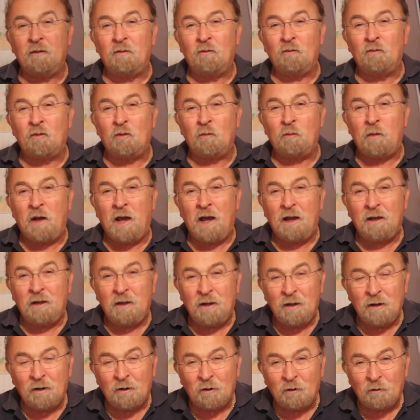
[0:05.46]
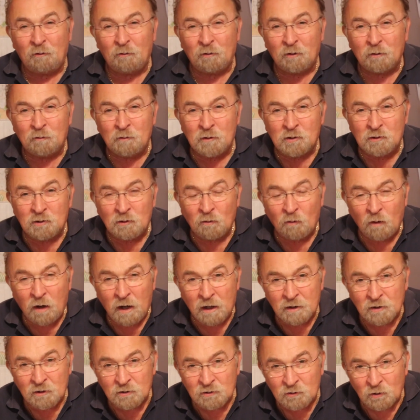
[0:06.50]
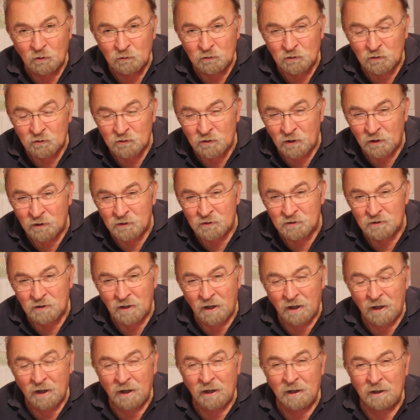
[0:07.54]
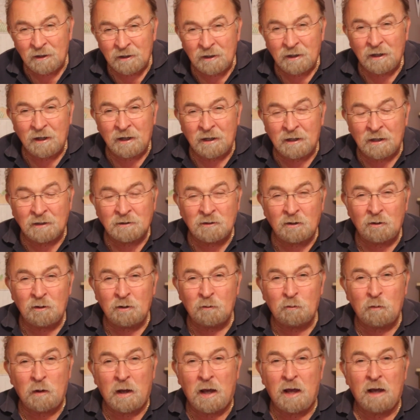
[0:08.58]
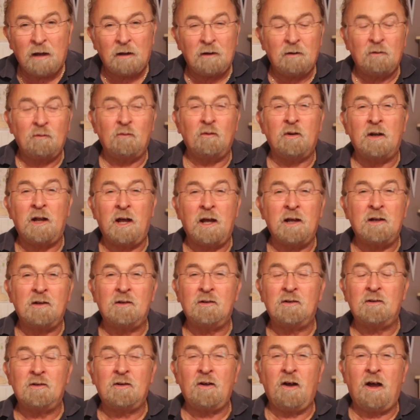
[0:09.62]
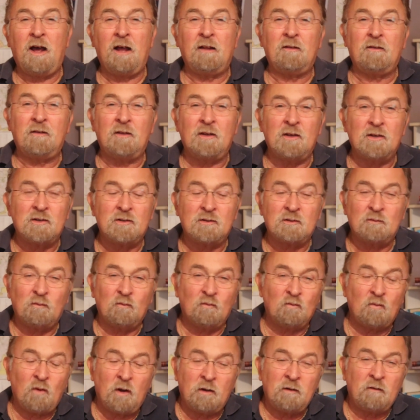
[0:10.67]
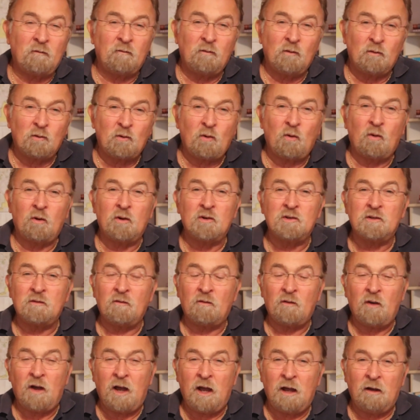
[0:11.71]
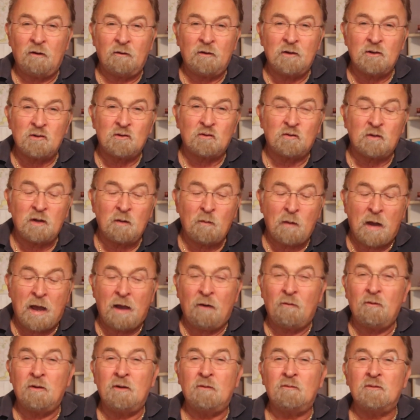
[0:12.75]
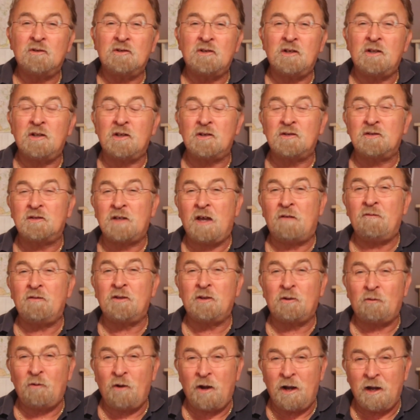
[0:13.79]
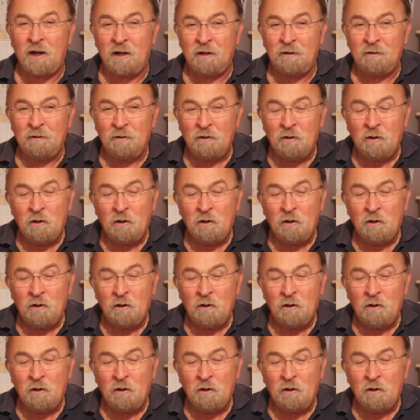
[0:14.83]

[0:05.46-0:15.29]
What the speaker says: We're back here with Mr. Y, the social studies guy, and as I look back when I taught this wonderful course of Ohio history, back when it was in the 7th grade,